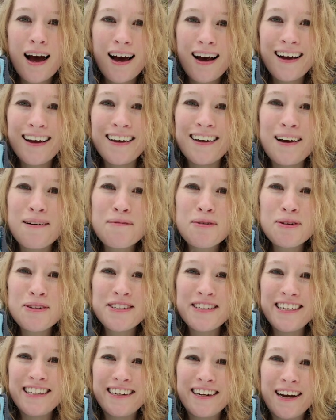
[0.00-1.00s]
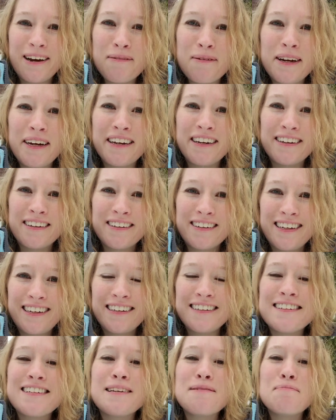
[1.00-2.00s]
Hi, I'm Christina Irene.
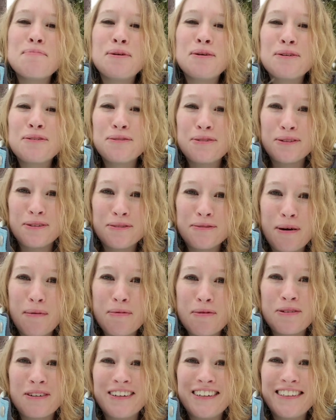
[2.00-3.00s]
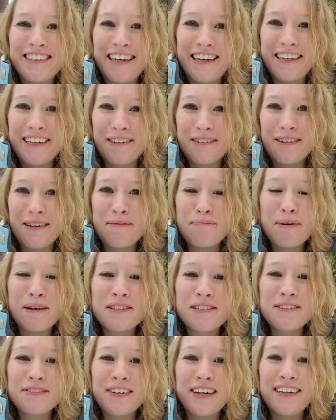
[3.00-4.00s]
It is a beautiful February day here in
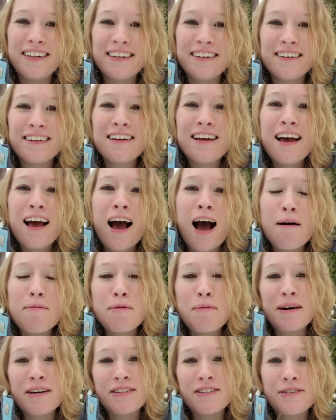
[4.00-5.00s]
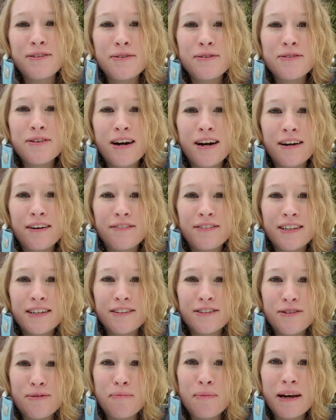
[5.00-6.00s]
Pennsylvania. I'm about to drive
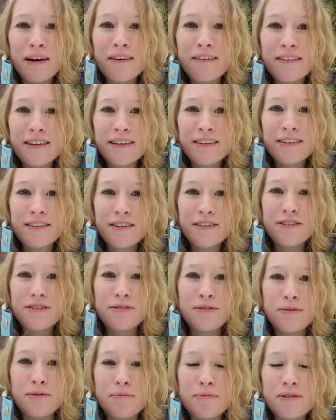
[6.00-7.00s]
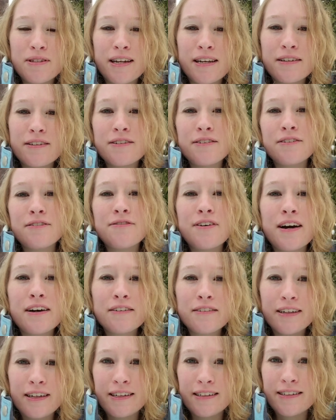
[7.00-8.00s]
down to Maryland to present to
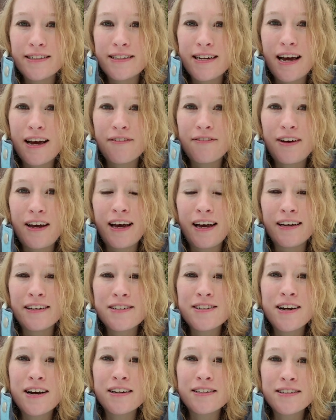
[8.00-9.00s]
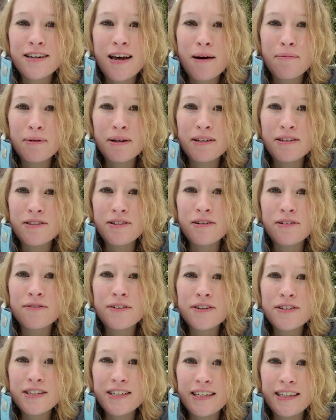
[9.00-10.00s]
faculty and staff at Johns Hopkins
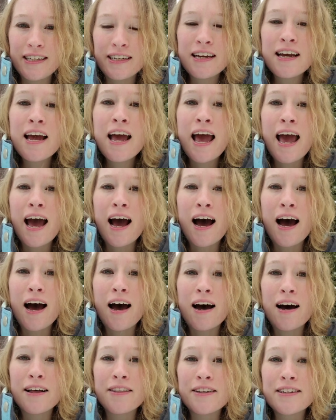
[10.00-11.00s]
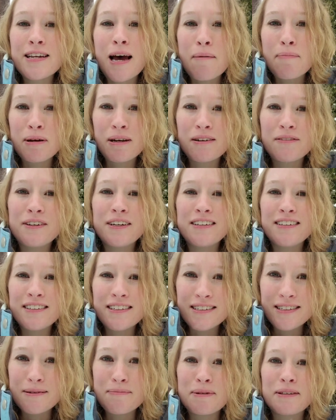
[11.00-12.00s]
University on the topic of hidden
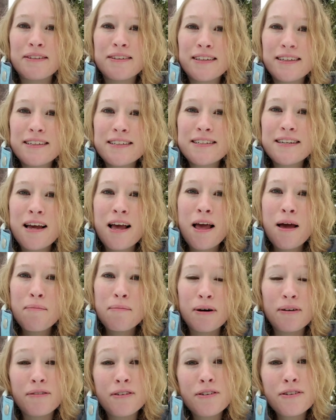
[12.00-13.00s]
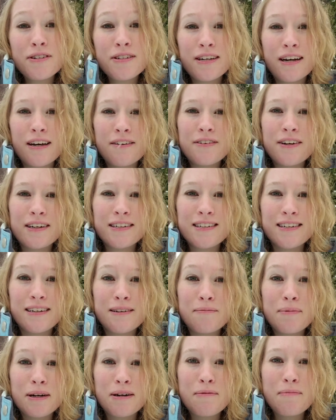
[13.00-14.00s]
disabilities. But first, I've got to
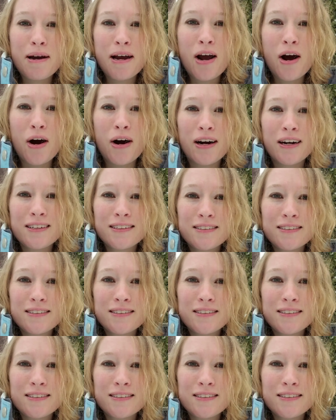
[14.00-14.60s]
unbury my car.